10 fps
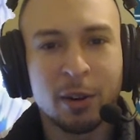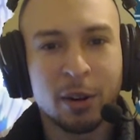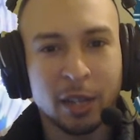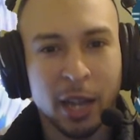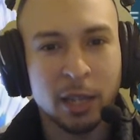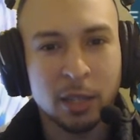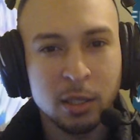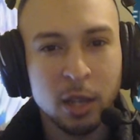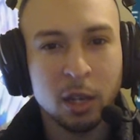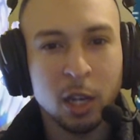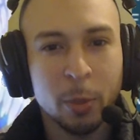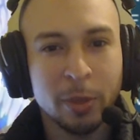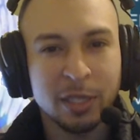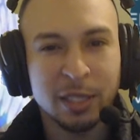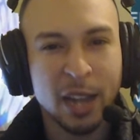a very kind of stuck up
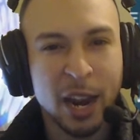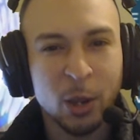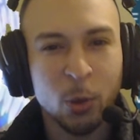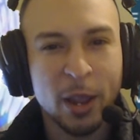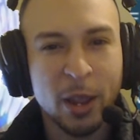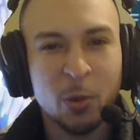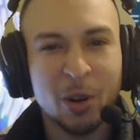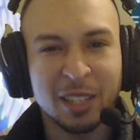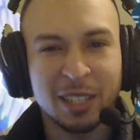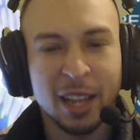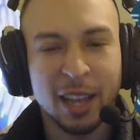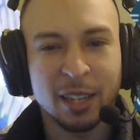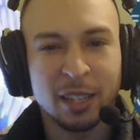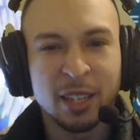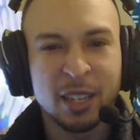and snotty way where it's like,